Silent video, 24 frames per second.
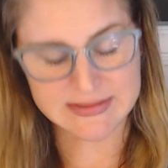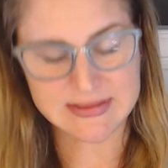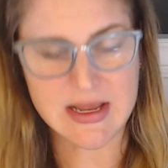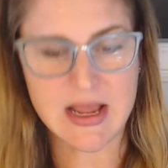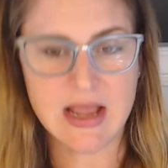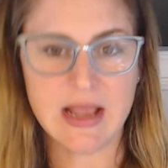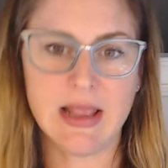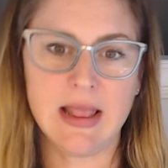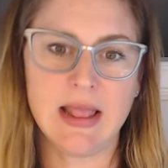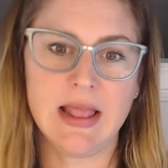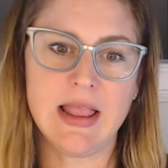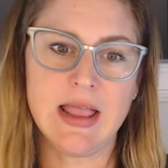
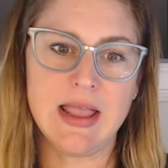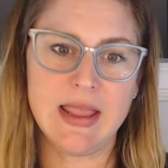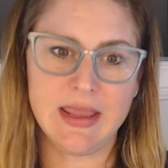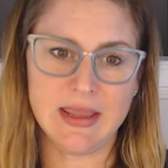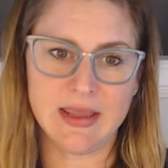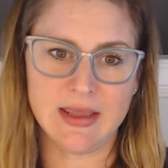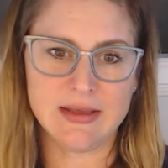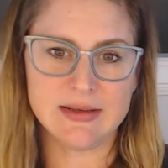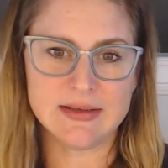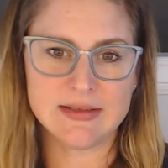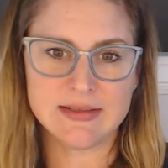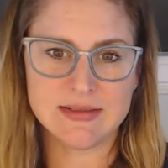I like
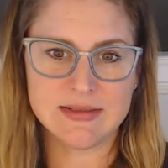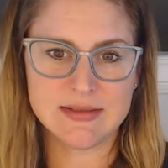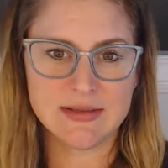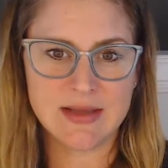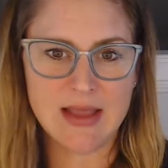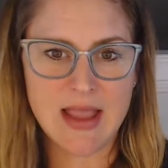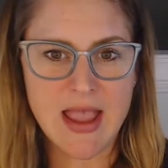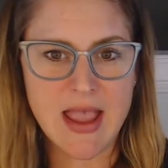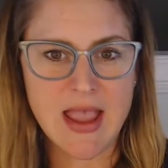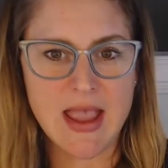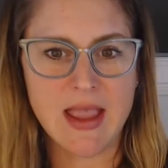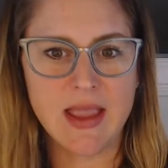it.
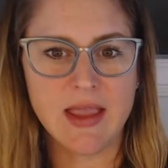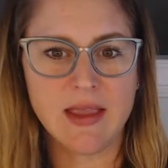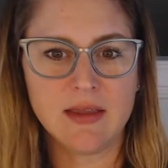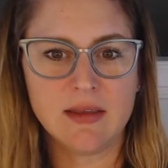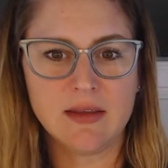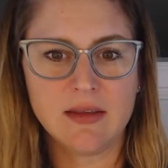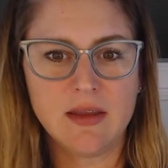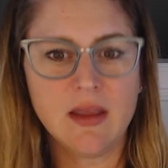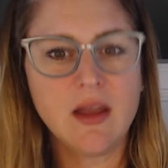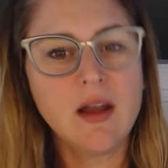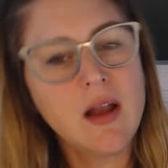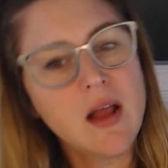Hey,
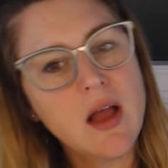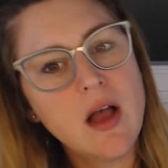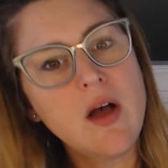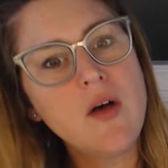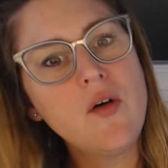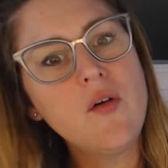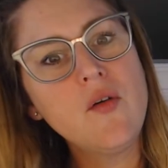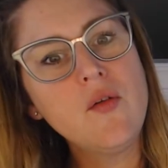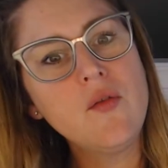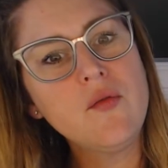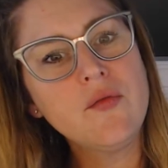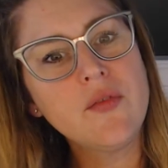you
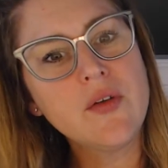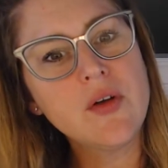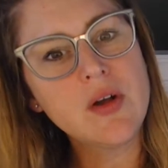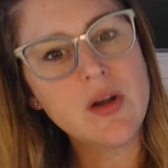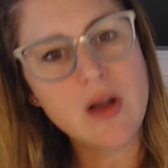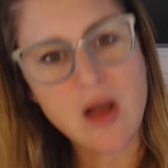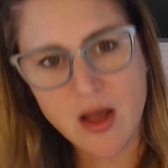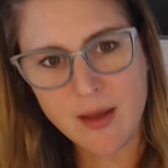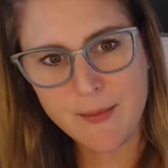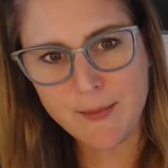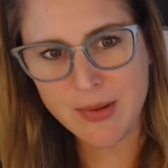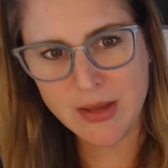know, for
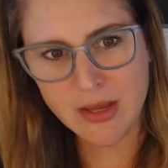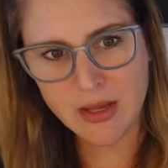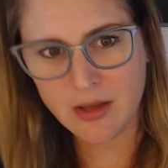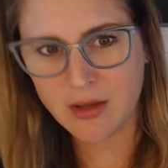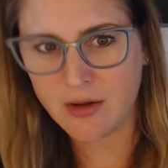not being an